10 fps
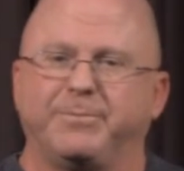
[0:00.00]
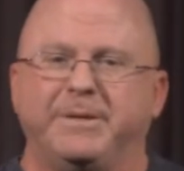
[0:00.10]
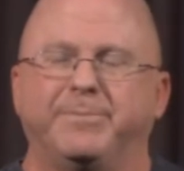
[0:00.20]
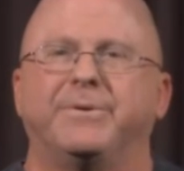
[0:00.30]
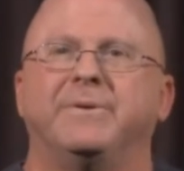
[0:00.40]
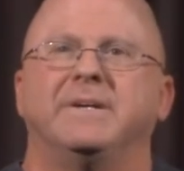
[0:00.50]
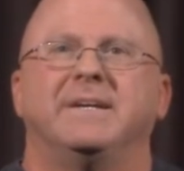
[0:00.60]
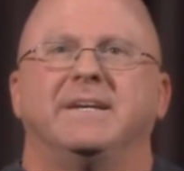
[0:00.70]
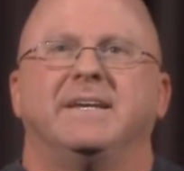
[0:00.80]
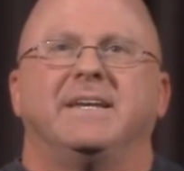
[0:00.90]
people,
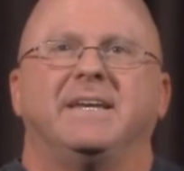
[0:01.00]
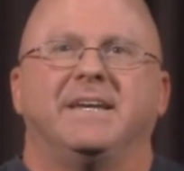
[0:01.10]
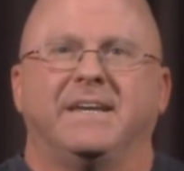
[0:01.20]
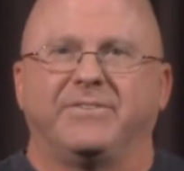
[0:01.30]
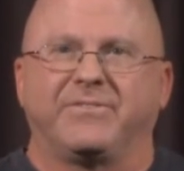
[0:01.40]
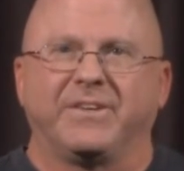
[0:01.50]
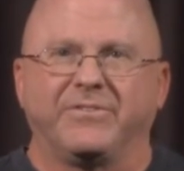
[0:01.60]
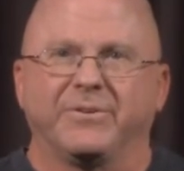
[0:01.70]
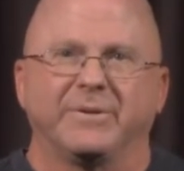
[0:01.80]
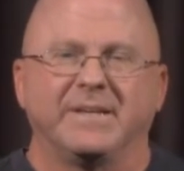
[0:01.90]
it sets